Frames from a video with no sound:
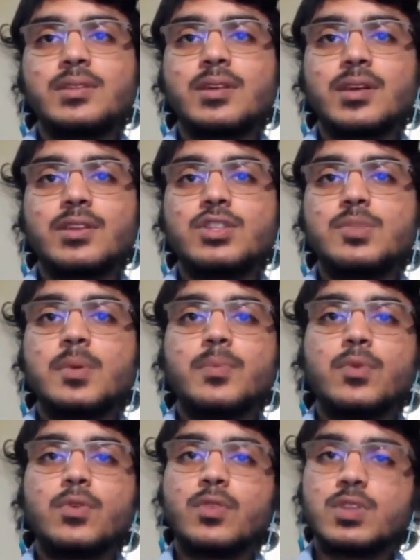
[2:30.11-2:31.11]
The consumer
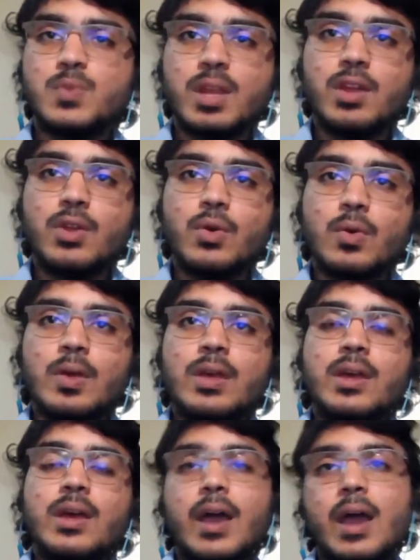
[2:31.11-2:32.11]
pool was very low.
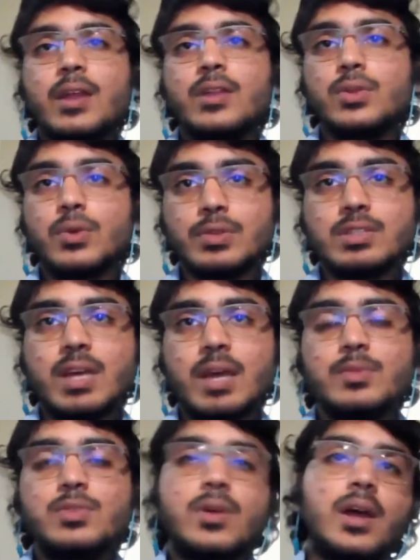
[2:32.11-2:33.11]
And in those
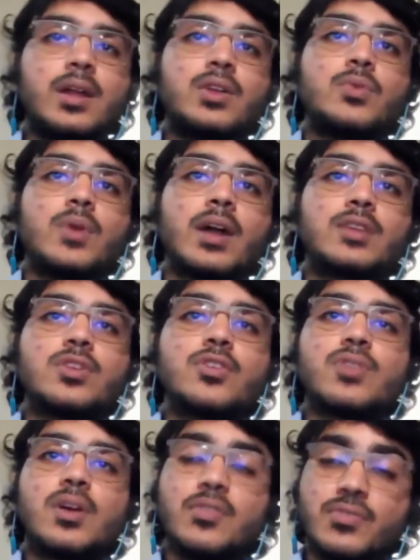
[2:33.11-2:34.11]
times, you had to actually
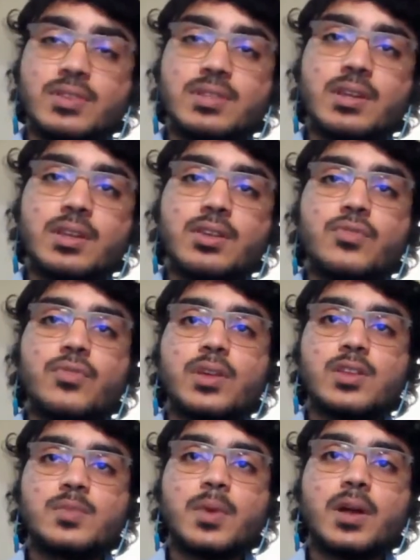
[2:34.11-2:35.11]
travel physically to
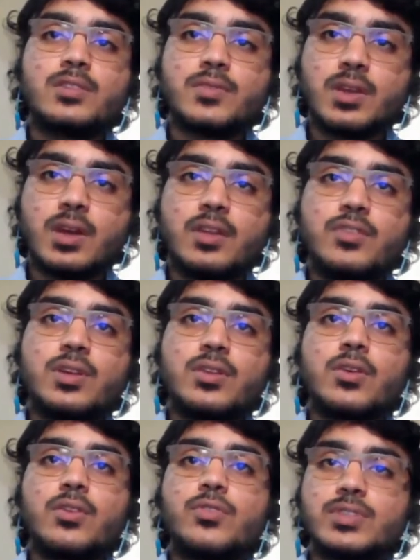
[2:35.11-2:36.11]
various parts of the country in
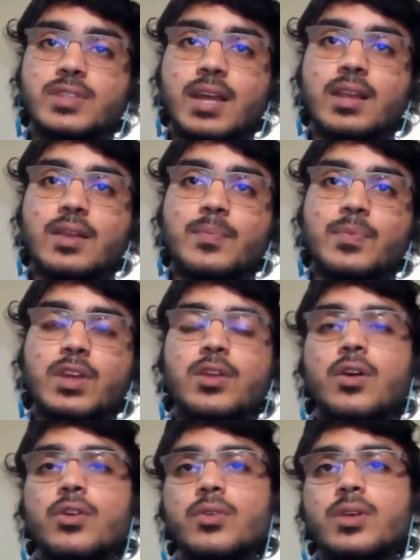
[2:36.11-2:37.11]
order to sell, in
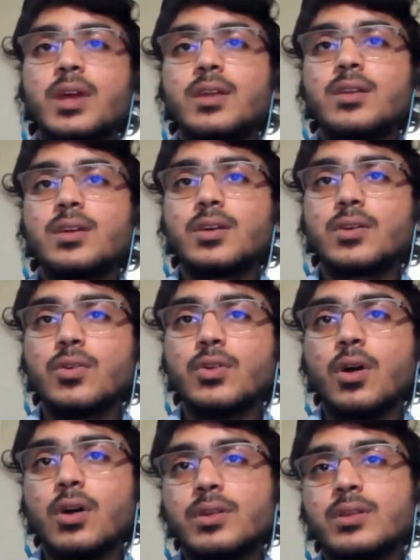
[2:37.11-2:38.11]
order to get good
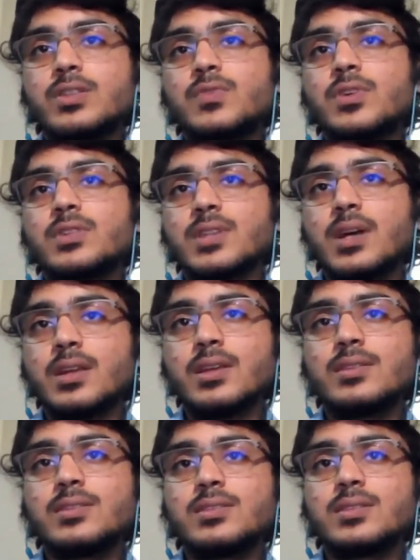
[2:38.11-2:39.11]
orders for
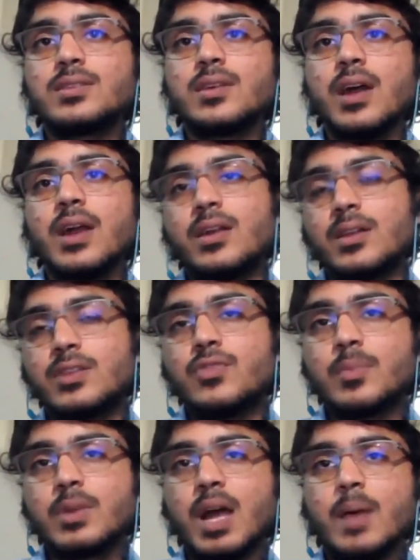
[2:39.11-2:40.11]
saris and other
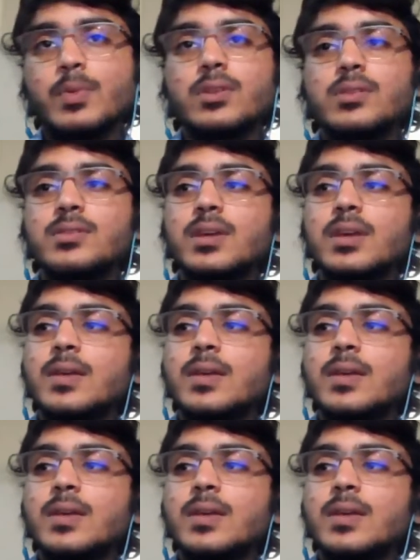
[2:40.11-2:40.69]
women apparels.